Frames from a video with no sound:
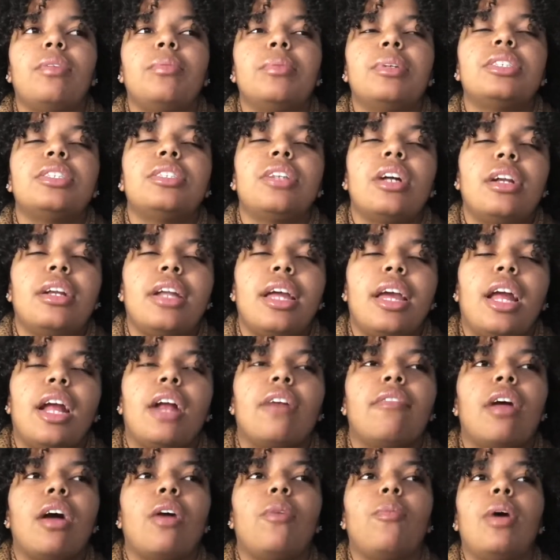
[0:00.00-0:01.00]
We're starting to hang
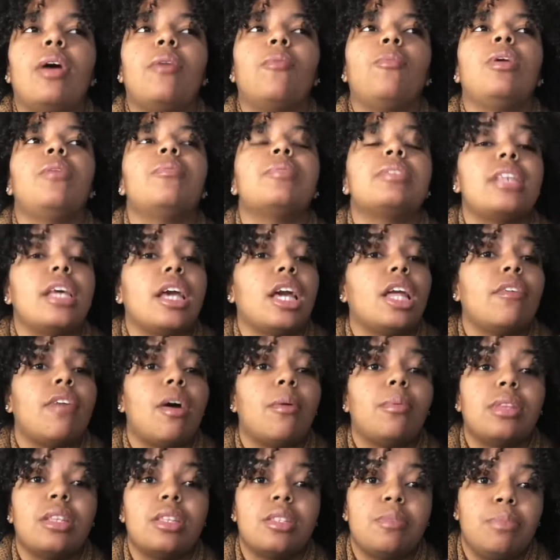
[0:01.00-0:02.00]
around, and we was hanging
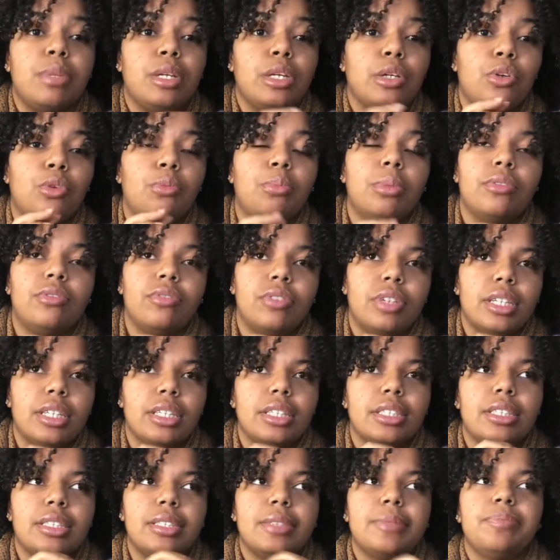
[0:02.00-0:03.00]
around with this big group of
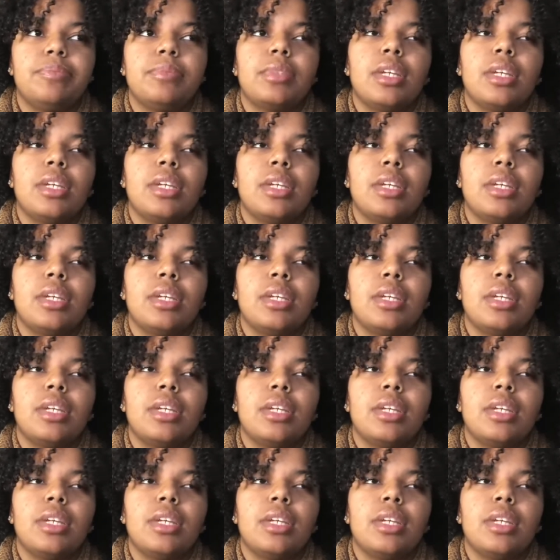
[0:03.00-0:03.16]
friends.